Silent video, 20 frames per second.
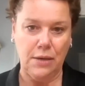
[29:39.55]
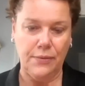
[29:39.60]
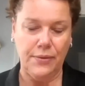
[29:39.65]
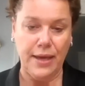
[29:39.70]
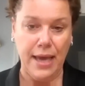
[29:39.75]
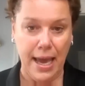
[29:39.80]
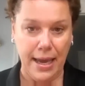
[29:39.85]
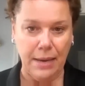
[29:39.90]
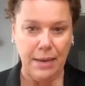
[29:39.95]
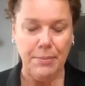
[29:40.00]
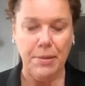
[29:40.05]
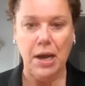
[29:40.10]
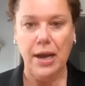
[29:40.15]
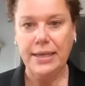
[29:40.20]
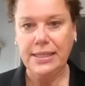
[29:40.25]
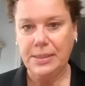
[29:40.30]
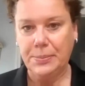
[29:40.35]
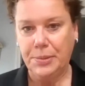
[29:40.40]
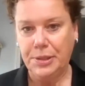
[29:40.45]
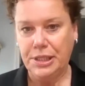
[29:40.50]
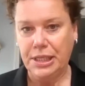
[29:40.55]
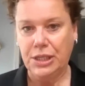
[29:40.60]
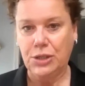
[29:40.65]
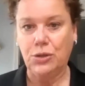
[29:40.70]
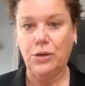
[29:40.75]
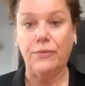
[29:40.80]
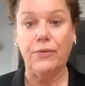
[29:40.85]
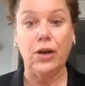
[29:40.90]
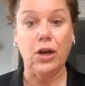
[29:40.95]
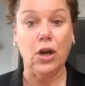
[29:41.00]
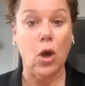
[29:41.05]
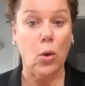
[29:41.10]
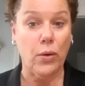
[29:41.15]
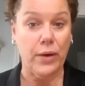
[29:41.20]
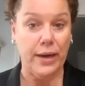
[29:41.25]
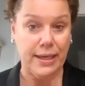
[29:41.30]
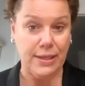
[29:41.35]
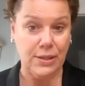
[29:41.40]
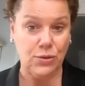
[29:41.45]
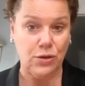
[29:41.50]
The AMI is a predictor of lower
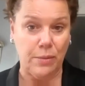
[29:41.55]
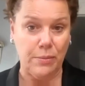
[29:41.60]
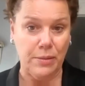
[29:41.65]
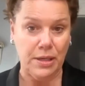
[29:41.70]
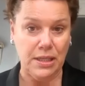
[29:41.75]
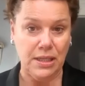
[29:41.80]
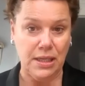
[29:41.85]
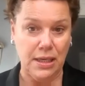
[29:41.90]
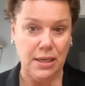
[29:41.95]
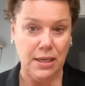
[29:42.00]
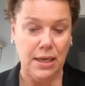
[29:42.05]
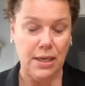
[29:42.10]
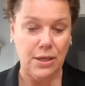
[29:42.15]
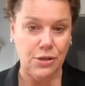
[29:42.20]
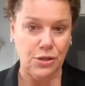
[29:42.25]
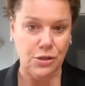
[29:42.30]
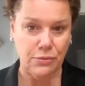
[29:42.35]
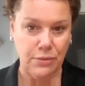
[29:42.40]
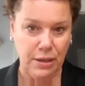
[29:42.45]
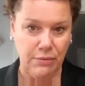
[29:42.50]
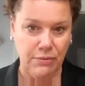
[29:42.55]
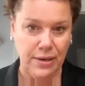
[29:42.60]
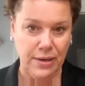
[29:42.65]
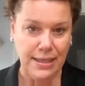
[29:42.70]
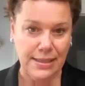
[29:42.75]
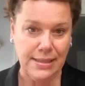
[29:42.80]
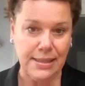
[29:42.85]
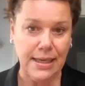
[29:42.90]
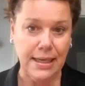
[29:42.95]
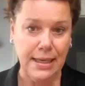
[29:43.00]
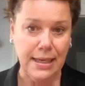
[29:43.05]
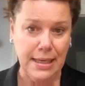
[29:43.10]
extremity injury risk.